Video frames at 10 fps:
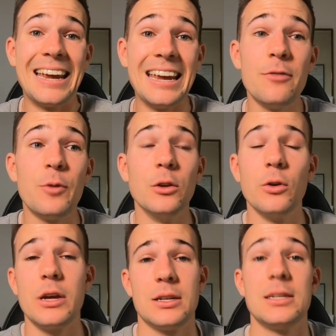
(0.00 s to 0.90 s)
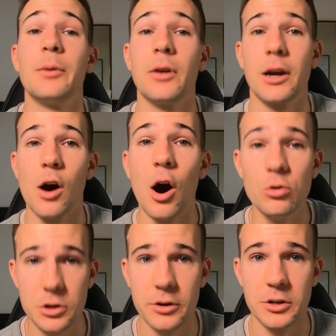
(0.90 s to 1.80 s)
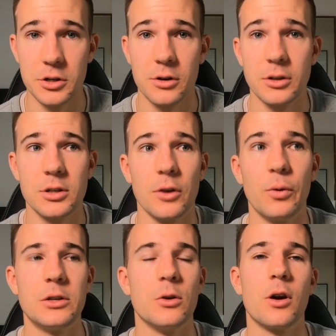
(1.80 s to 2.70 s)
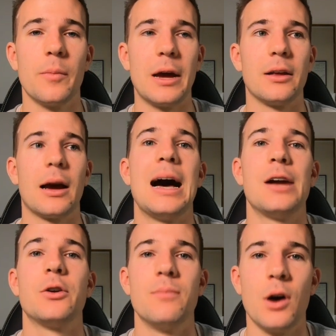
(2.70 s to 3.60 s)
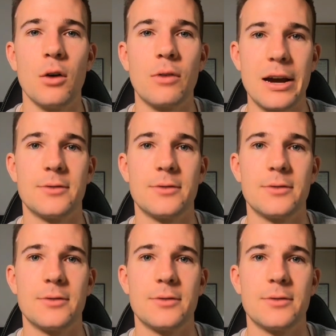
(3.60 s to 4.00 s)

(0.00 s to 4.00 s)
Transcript: if we're looking at something like ultra endurance, so we talk about like a 100 mile race,